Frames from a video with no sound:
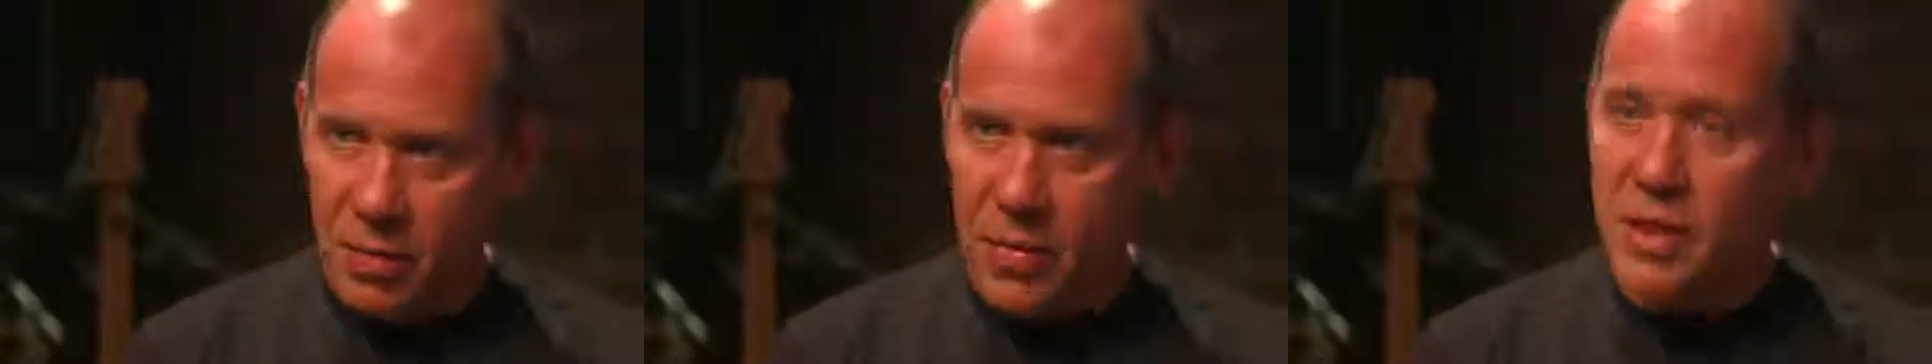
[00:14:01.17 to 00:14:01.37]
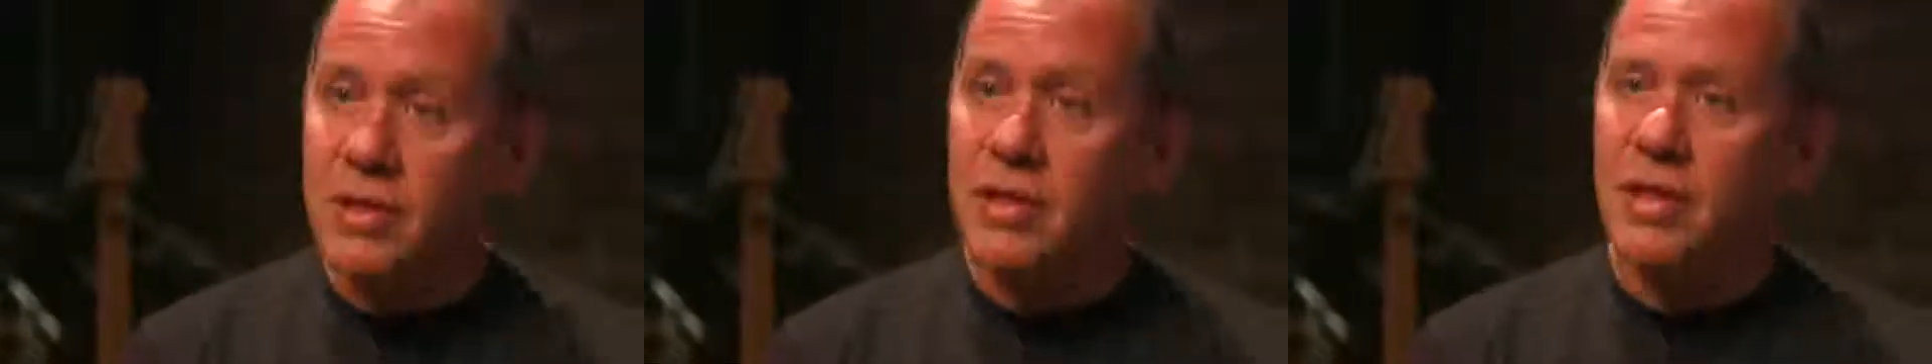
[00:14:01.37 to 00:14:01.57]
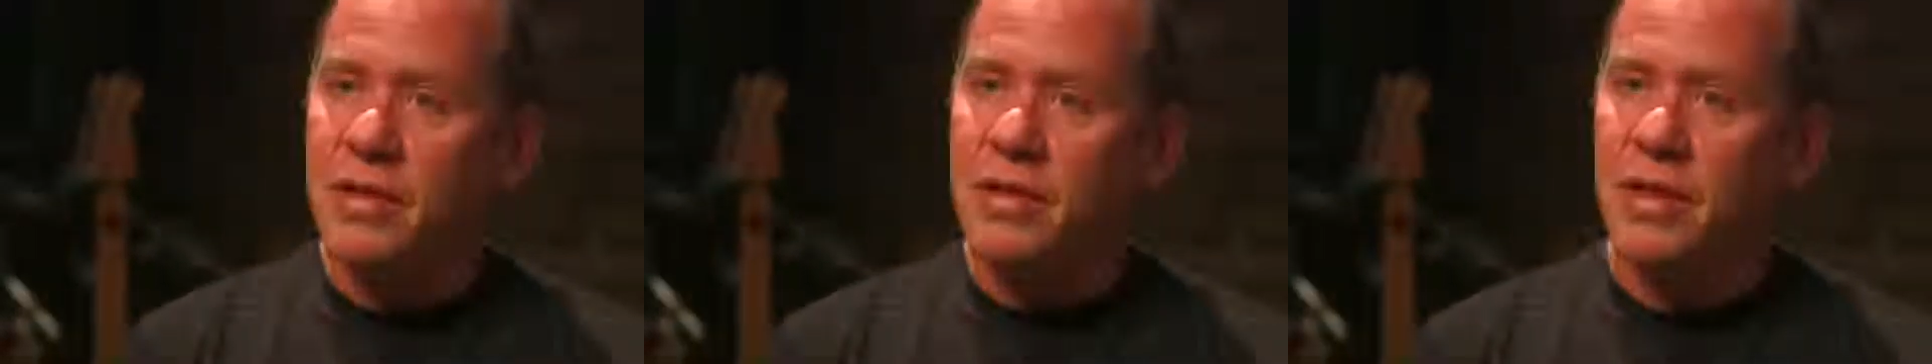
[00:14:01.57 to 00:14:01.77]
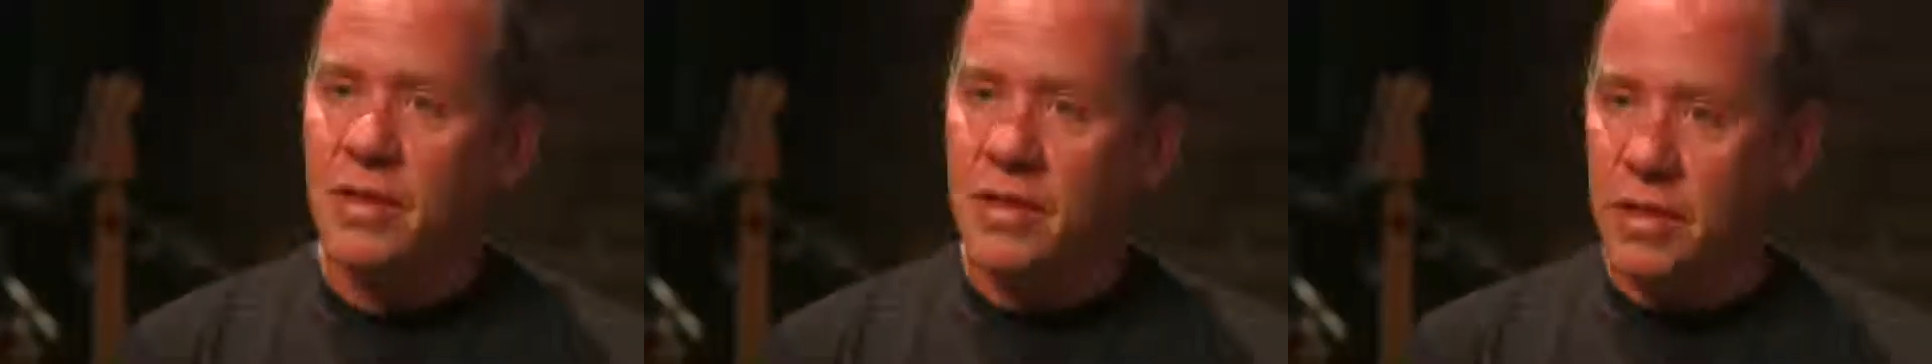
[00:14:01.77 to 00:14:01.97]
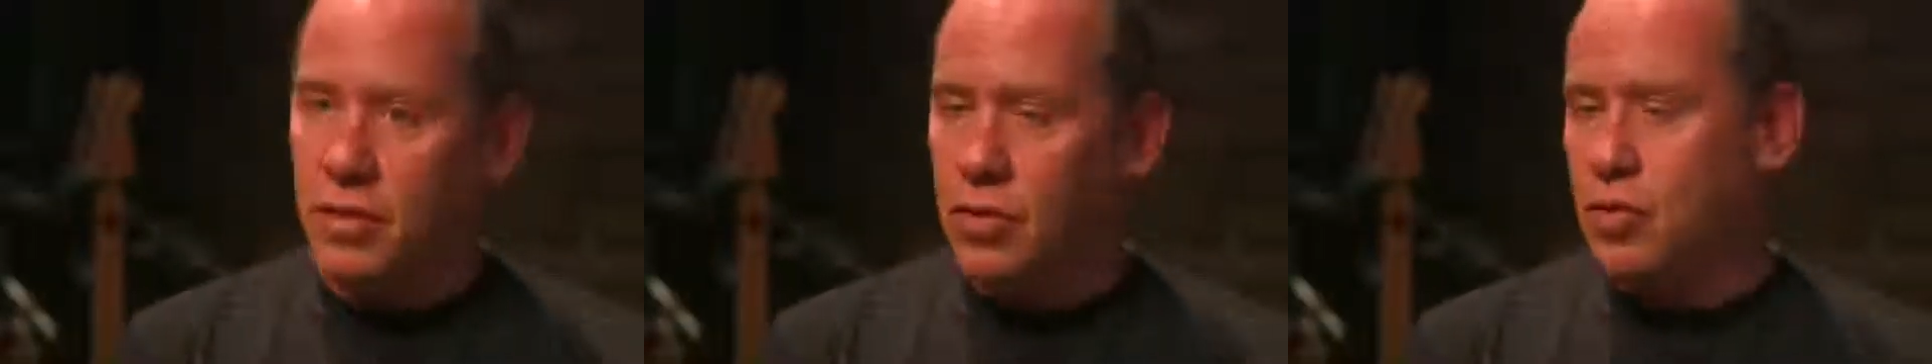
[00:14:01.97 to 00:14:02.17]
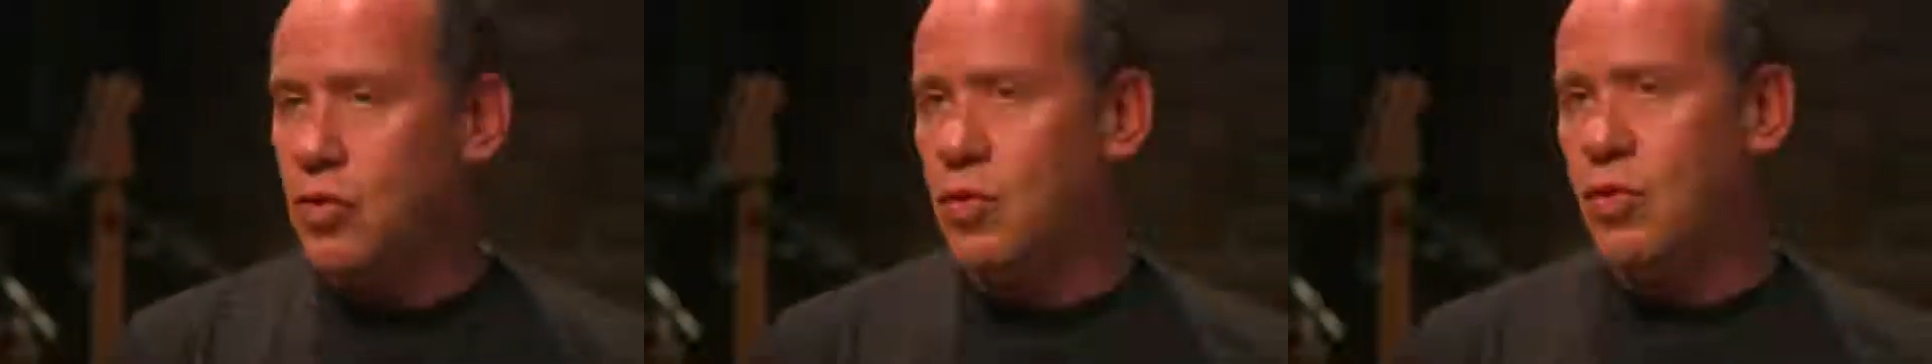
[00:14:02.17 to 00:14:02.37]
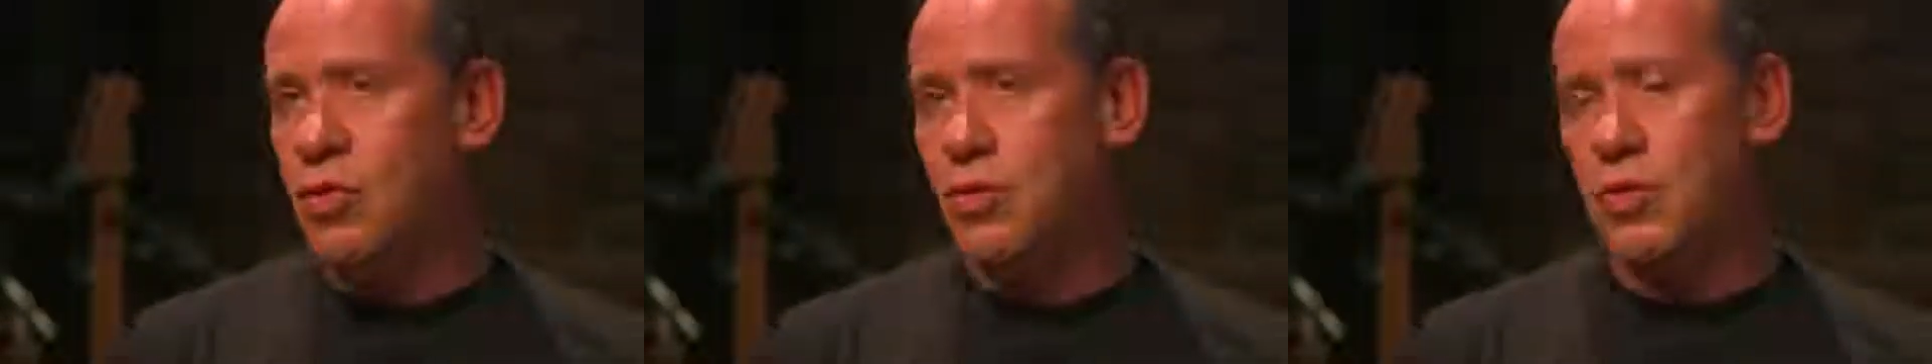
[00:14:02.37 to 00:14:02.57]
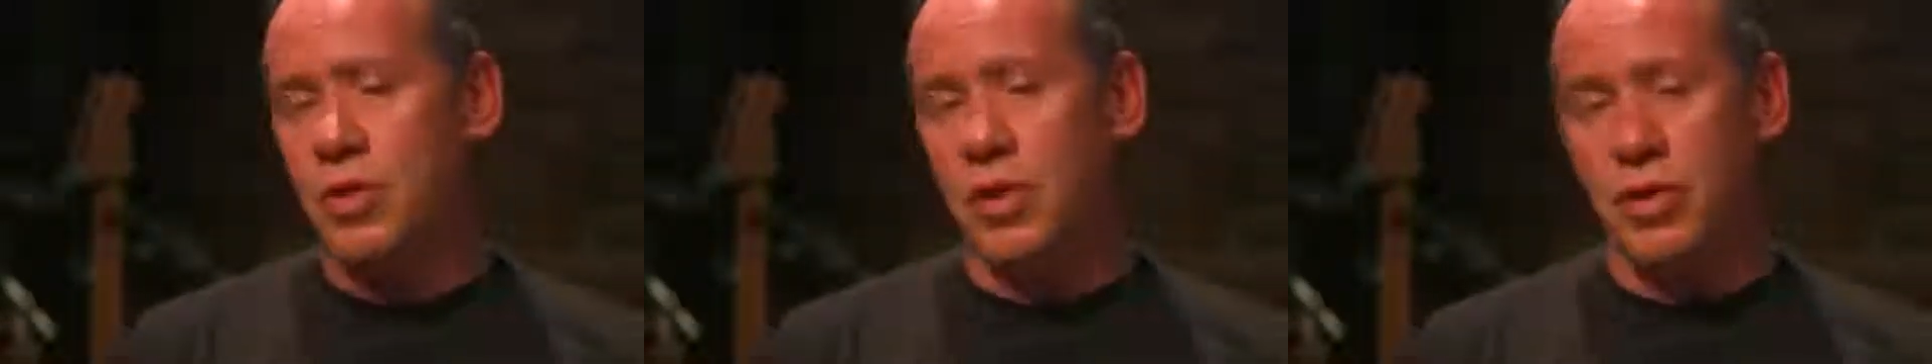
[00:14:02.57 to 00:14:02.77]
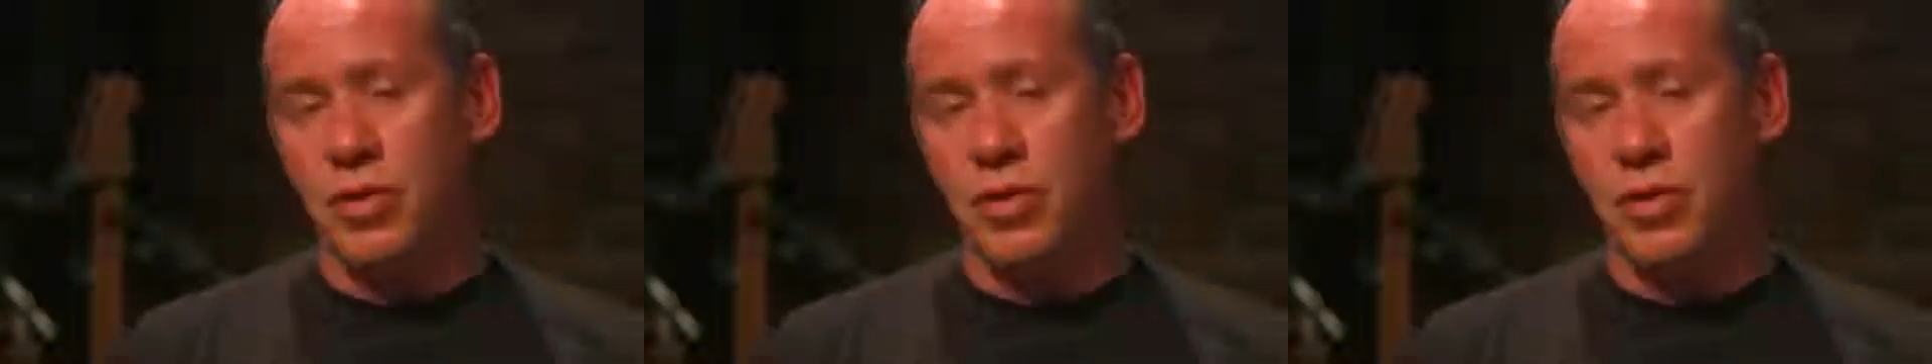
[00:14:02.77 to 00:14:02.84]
businesses, in schools,